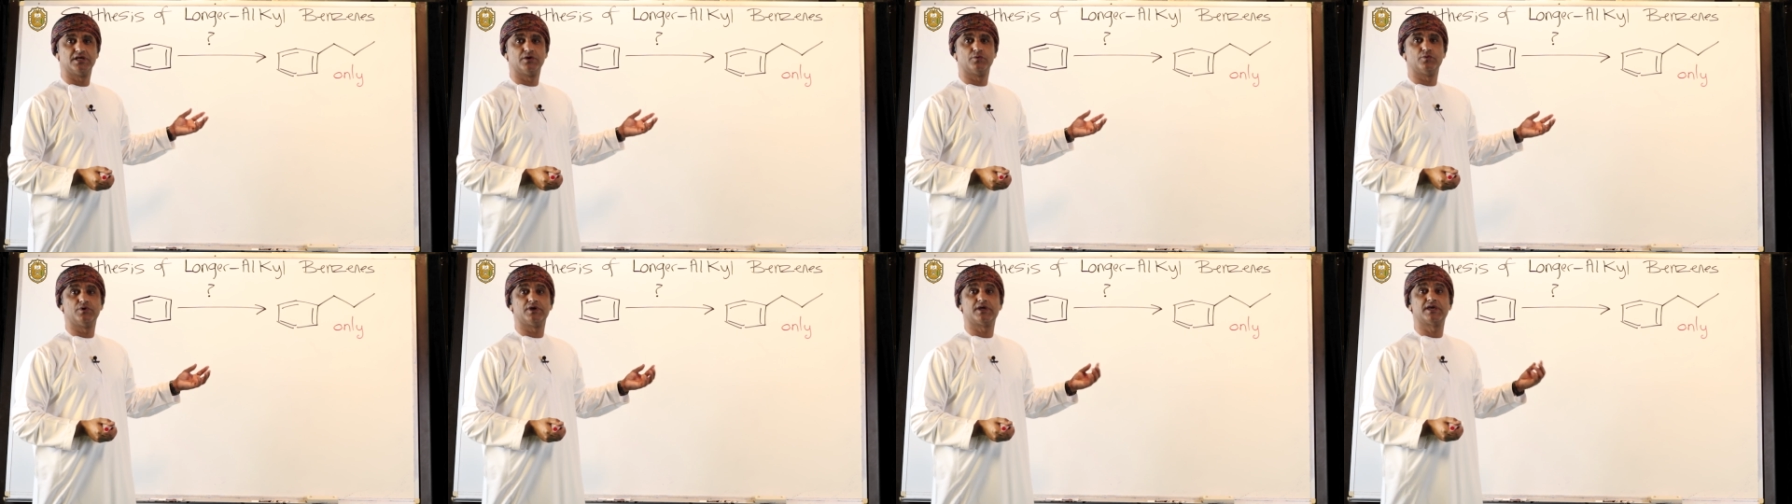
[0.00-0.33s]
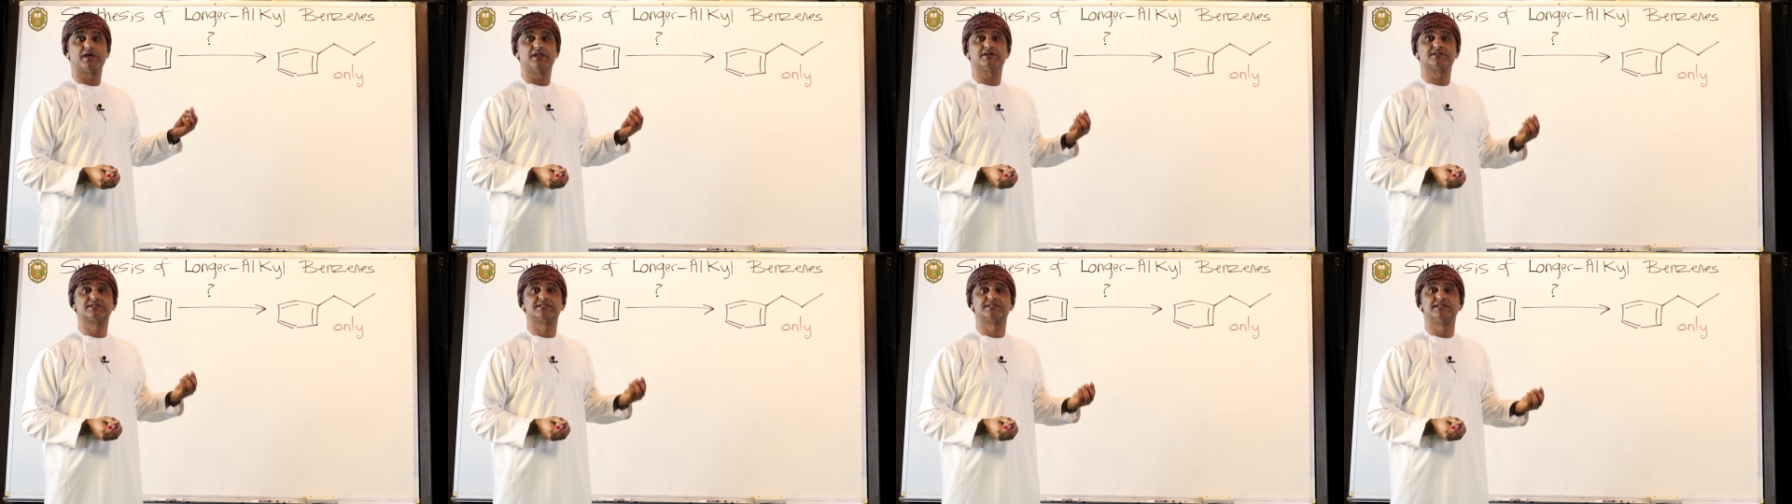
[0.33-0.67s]
we
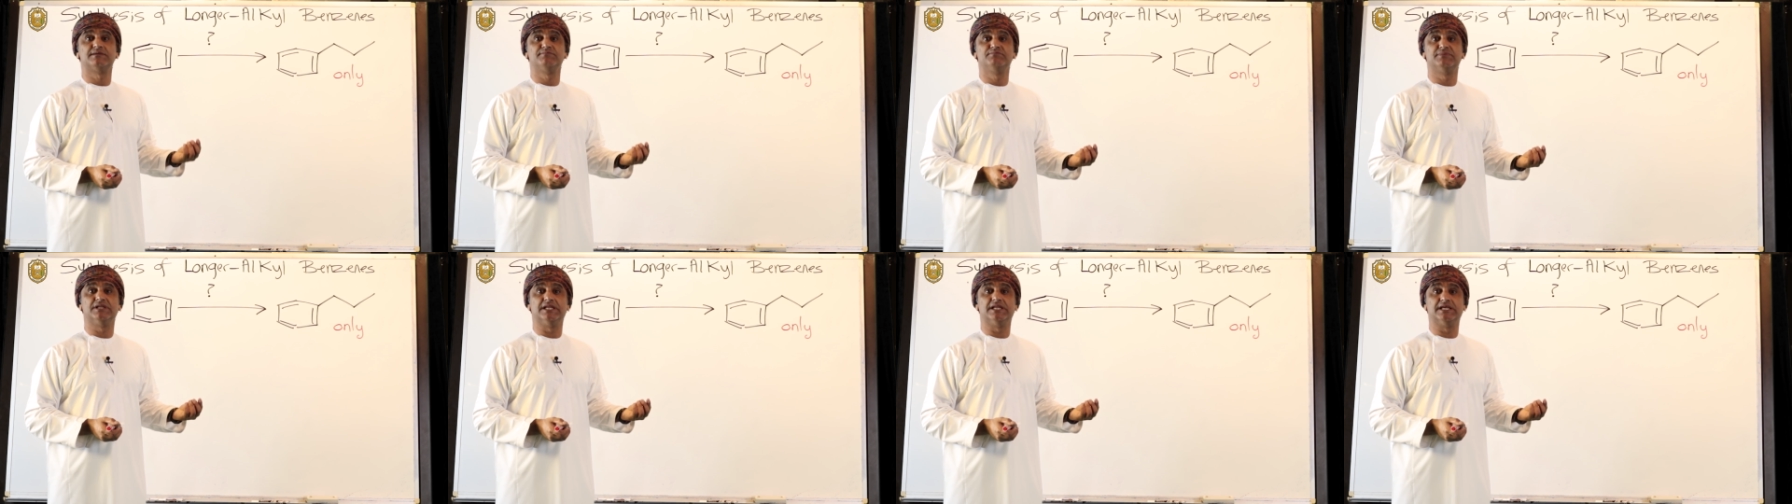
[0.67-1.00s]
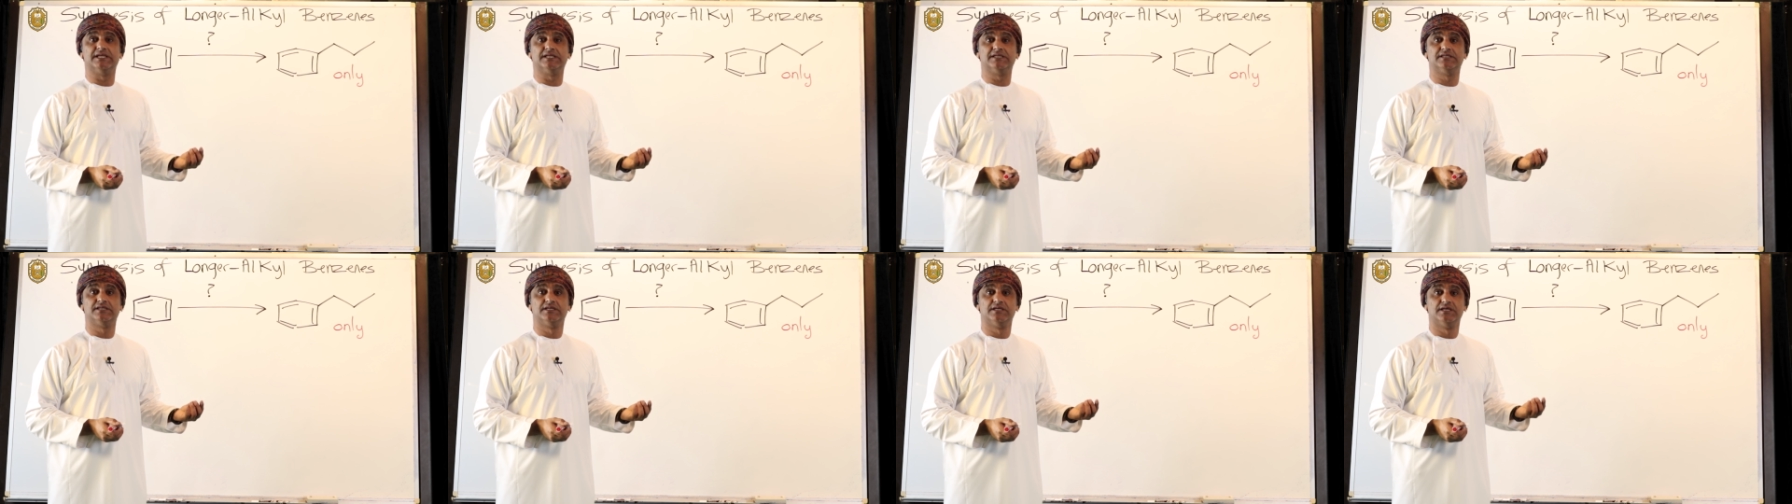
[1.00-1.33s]
cannot
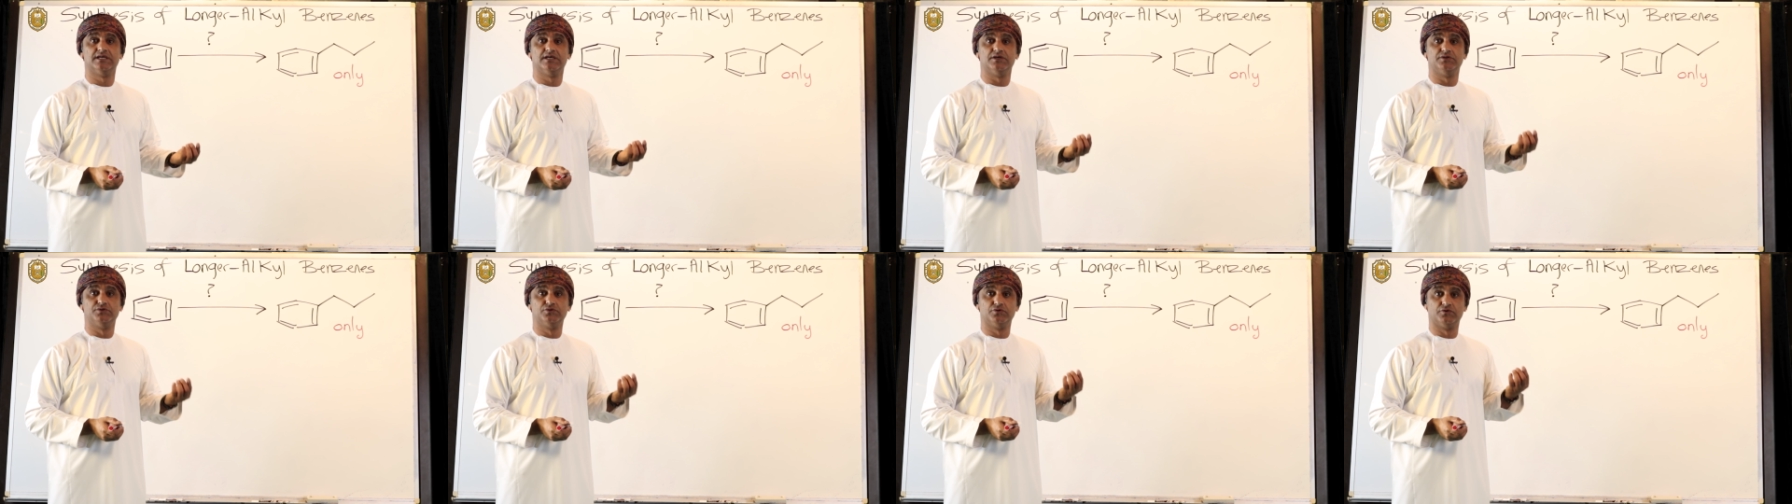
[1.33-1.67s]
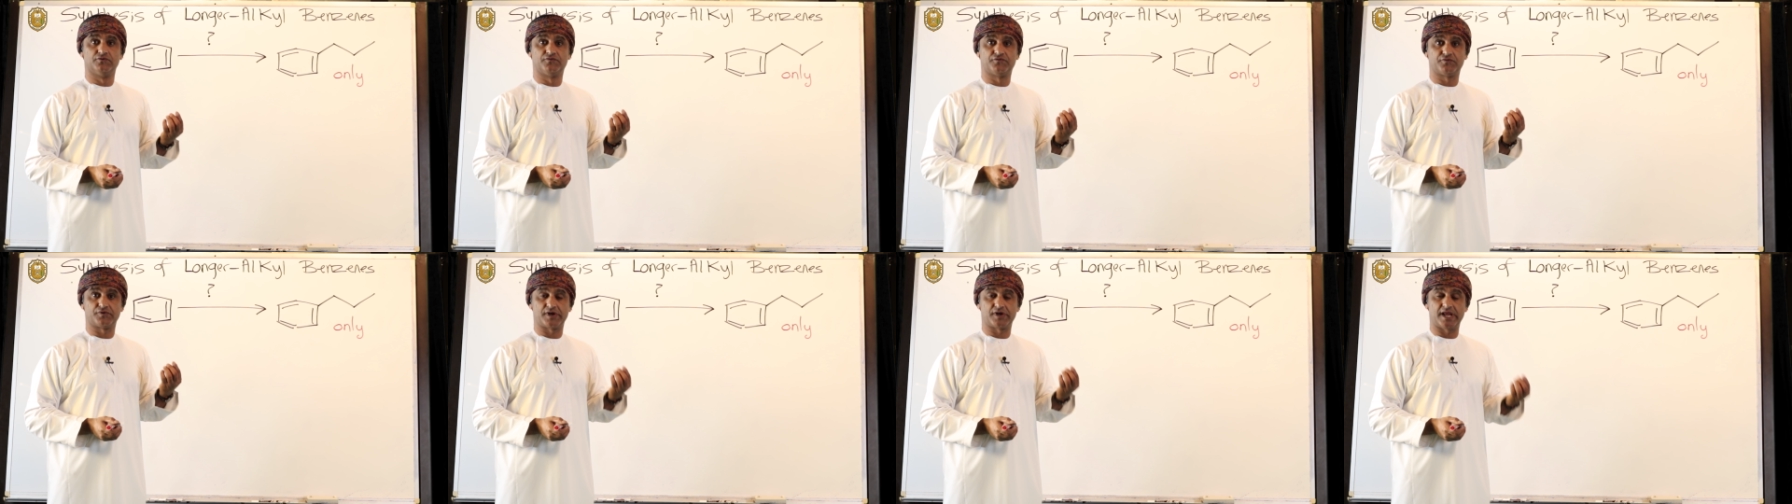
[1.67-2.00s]
simply
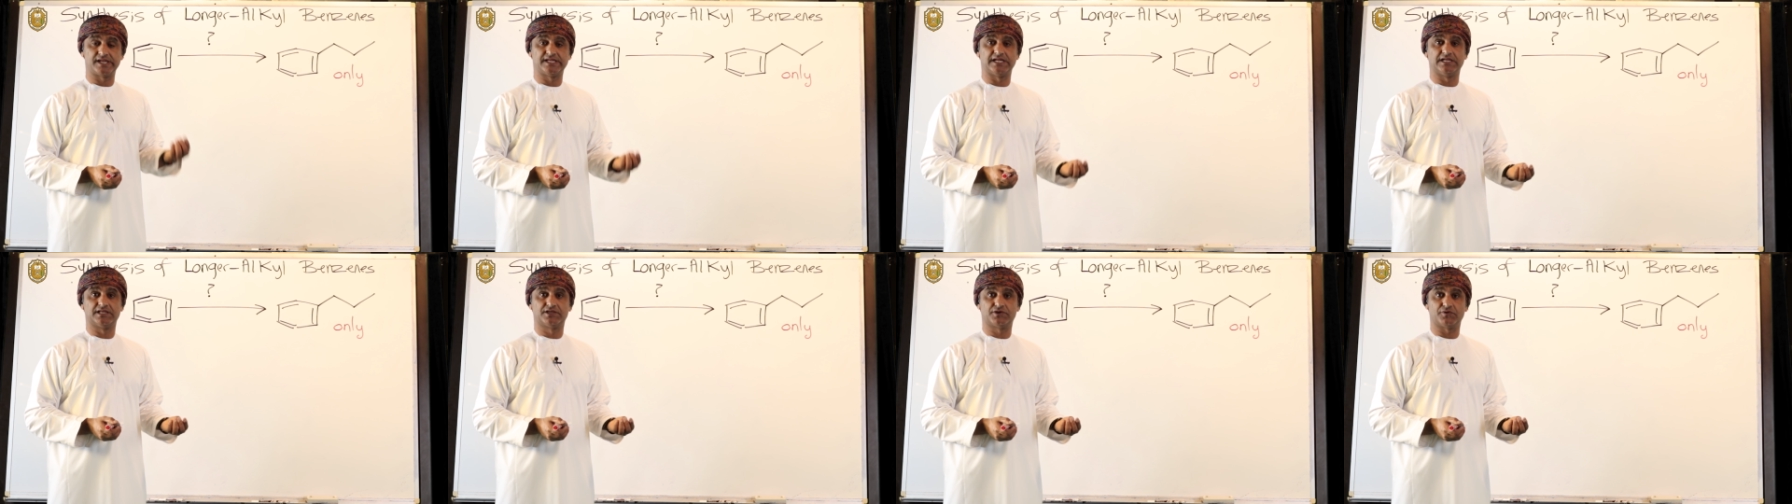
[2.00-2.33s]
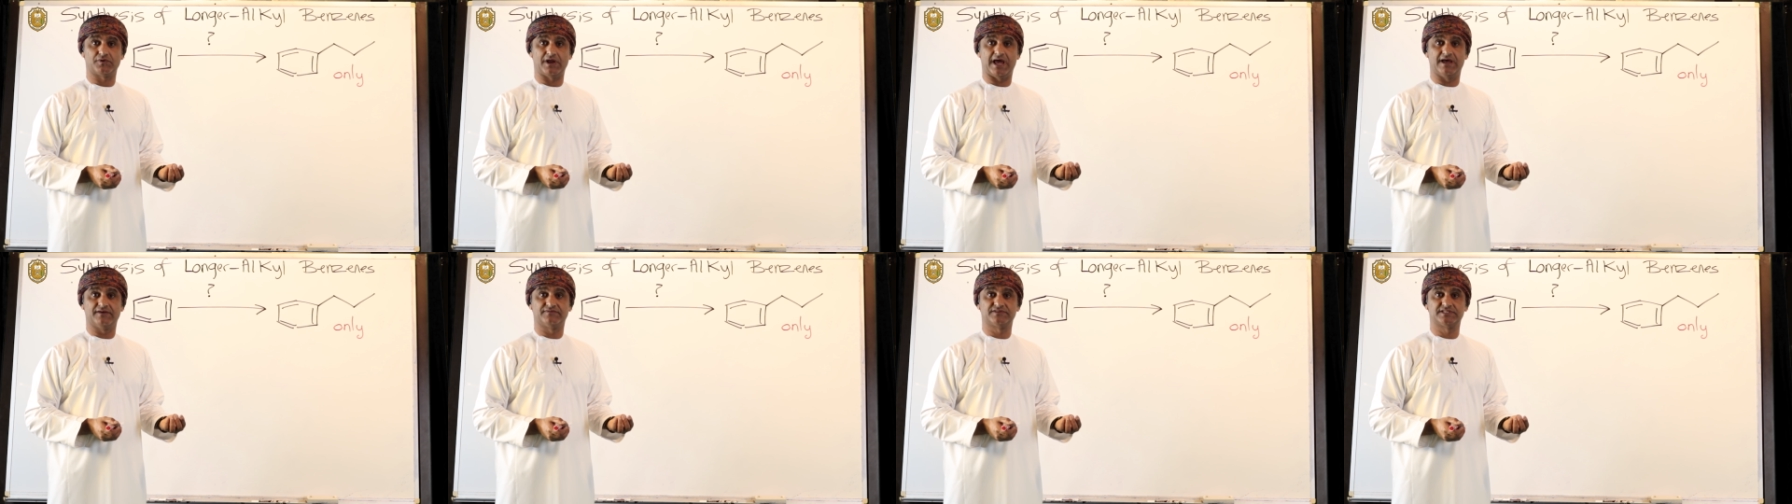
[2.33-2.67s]
do
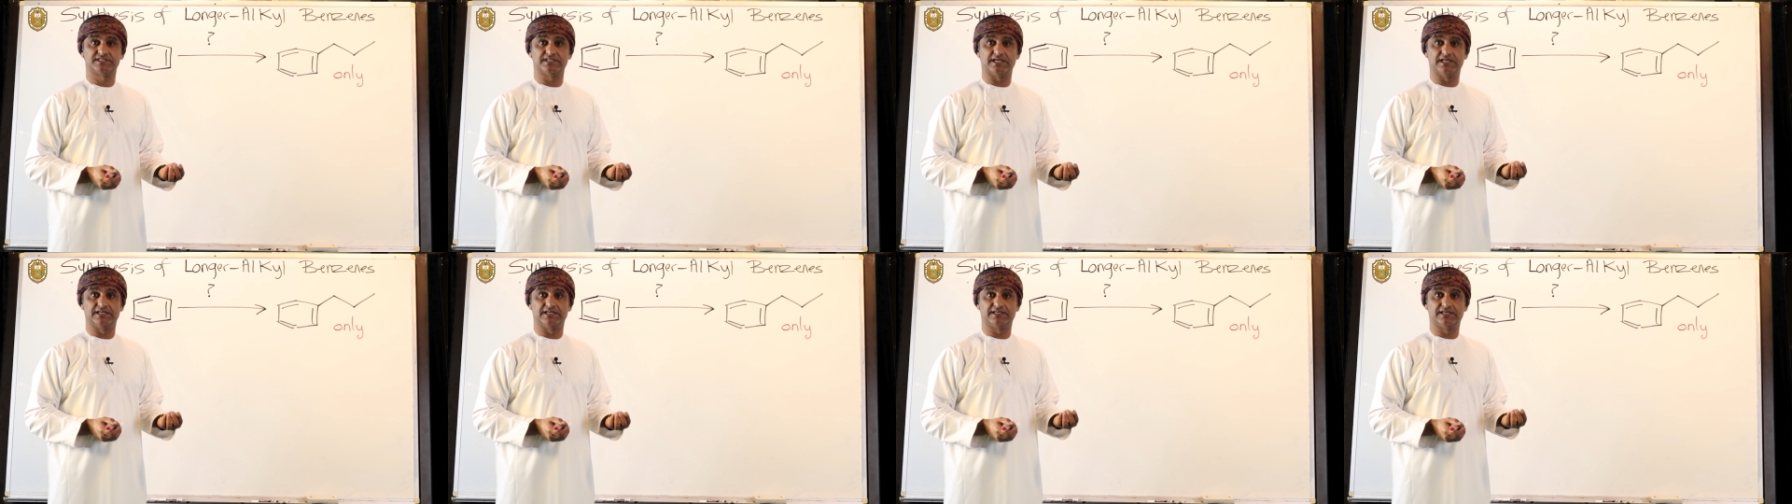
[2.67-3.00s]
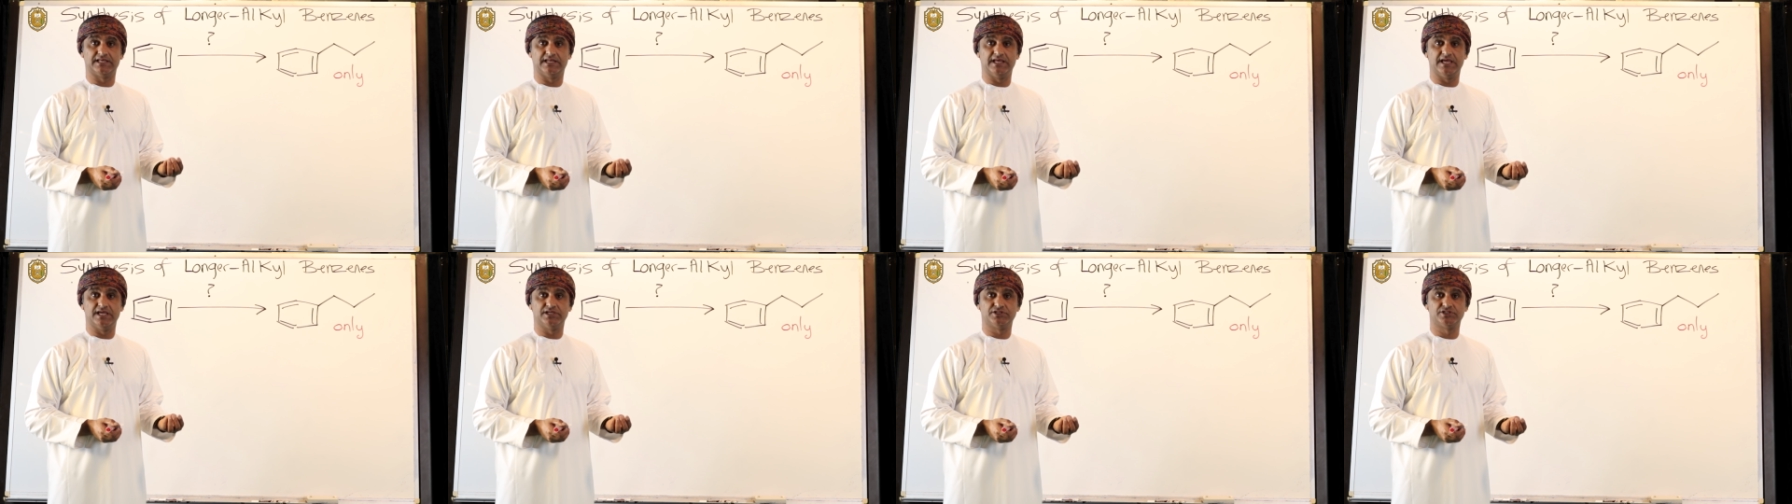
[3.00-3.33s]
Friedel-Crafts
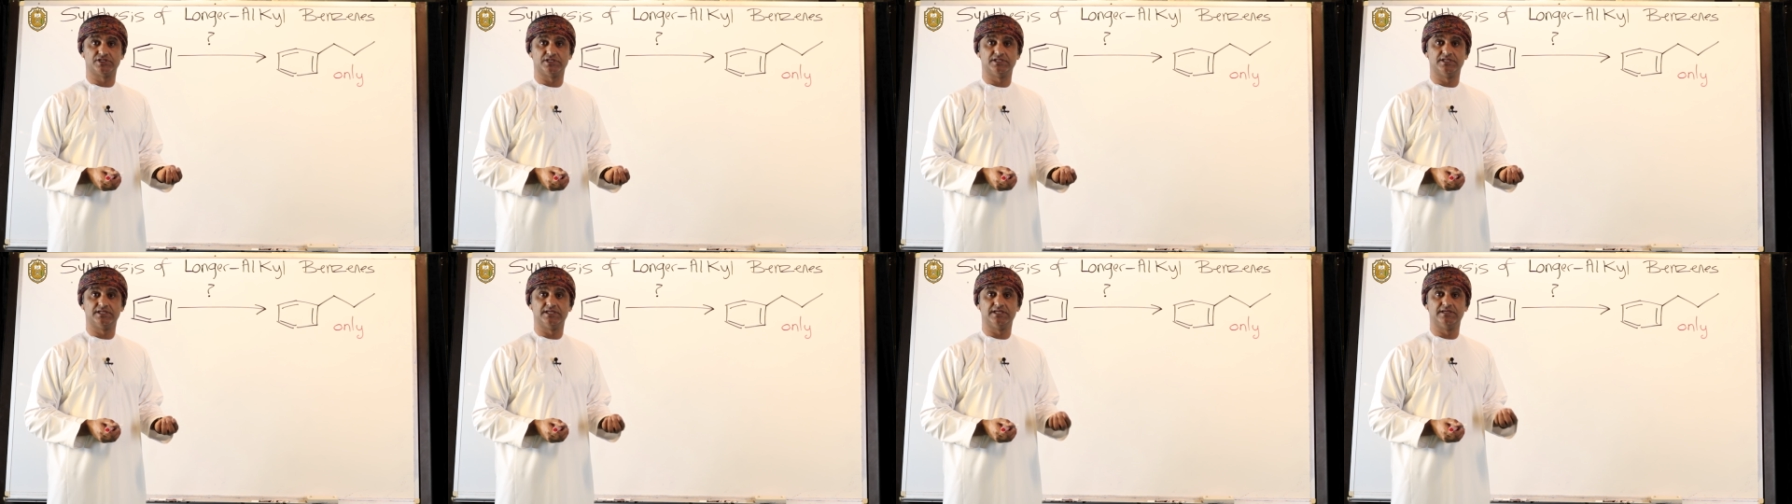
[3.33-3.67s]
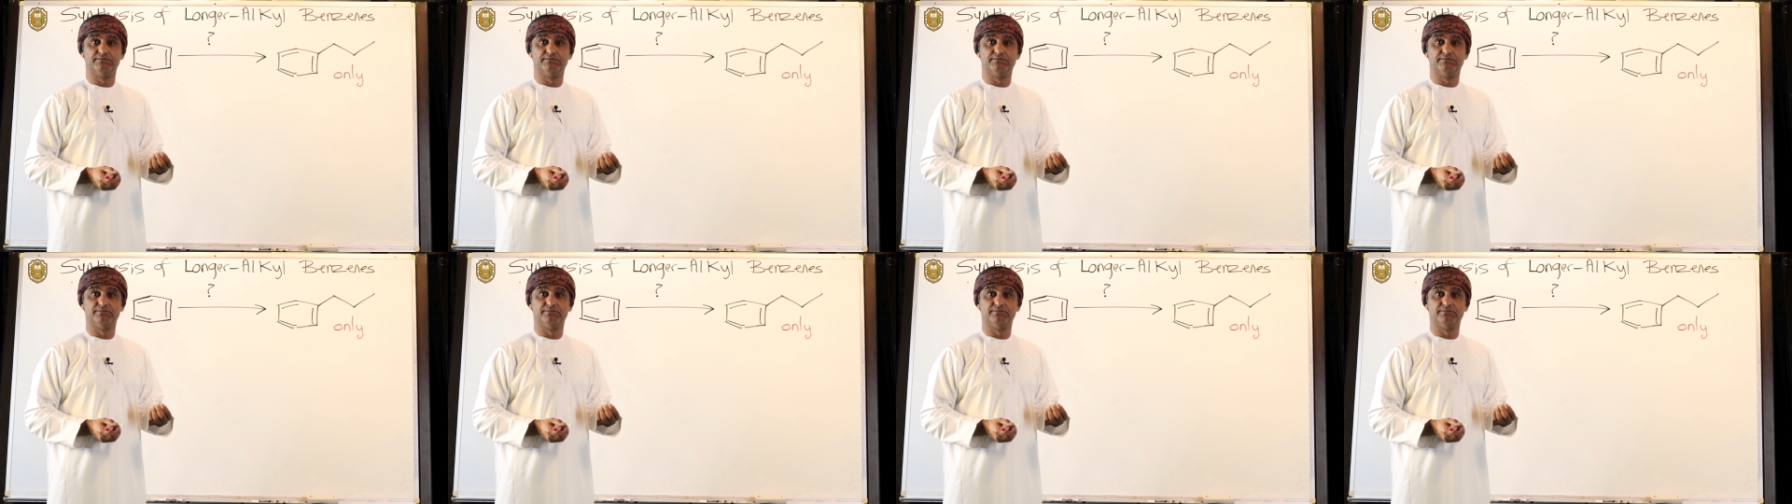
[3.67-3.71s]
alkylation